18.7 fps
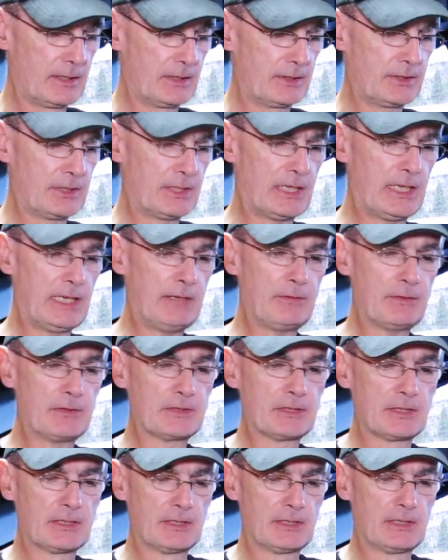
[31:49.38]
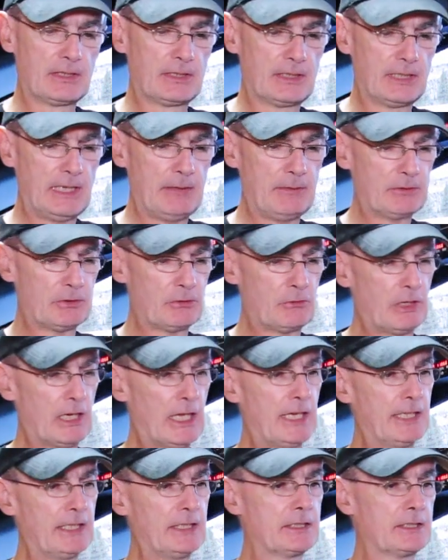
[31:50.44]
So the levers are
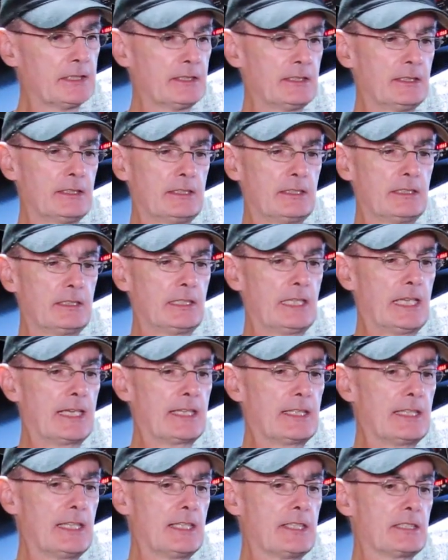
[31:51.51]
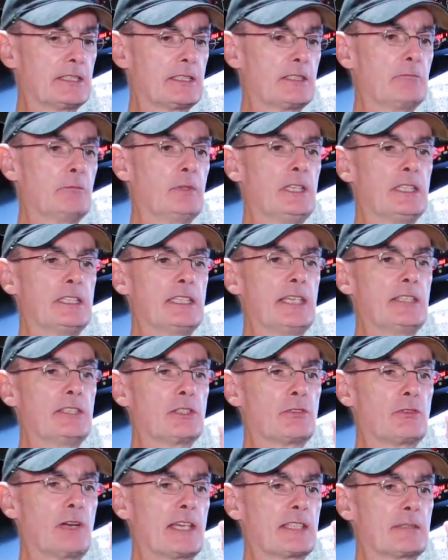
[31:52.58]
aligned like this, but you tend to
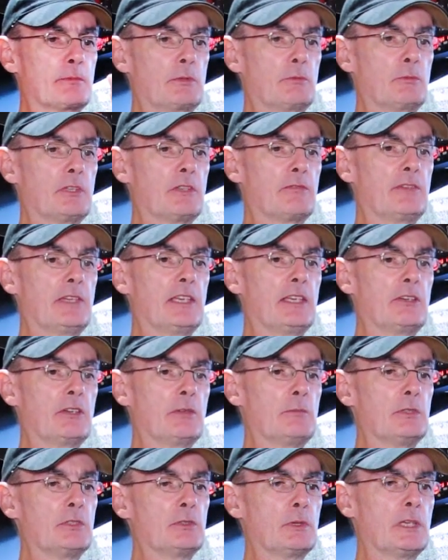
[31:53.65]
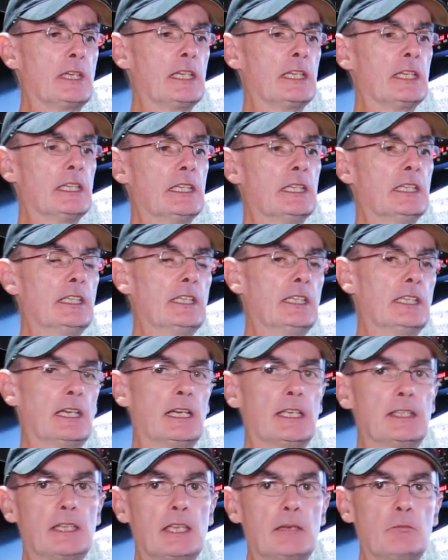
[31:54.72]
grasp them with a finger in between
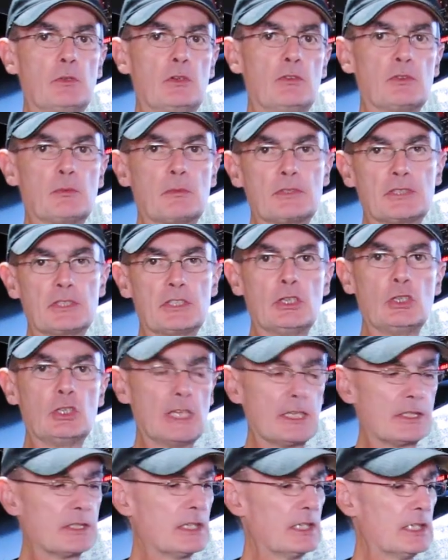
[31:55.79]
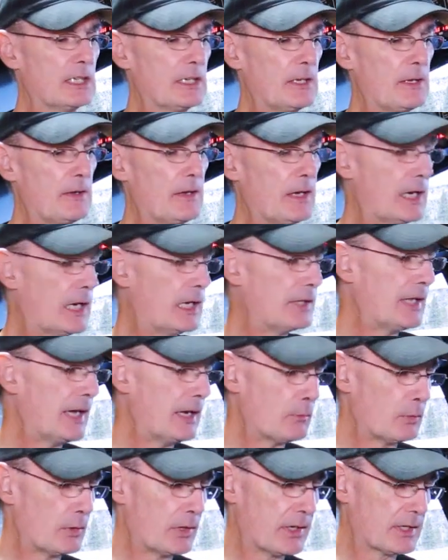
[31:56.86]
and then move them as a unit, and
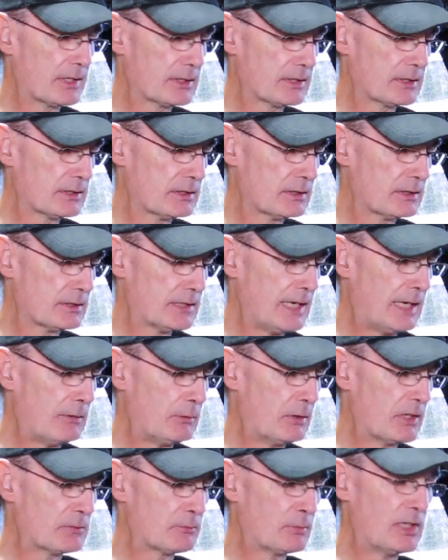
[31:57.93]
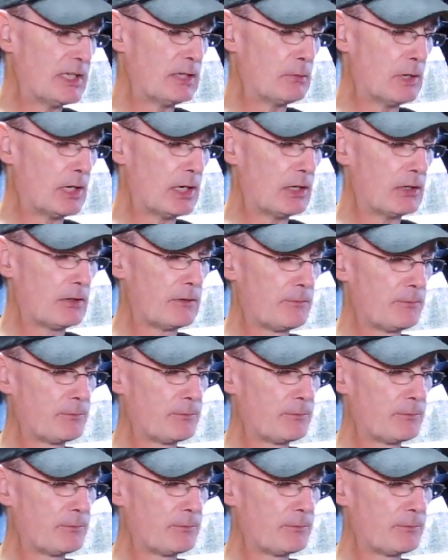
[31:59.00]
that works pretty well,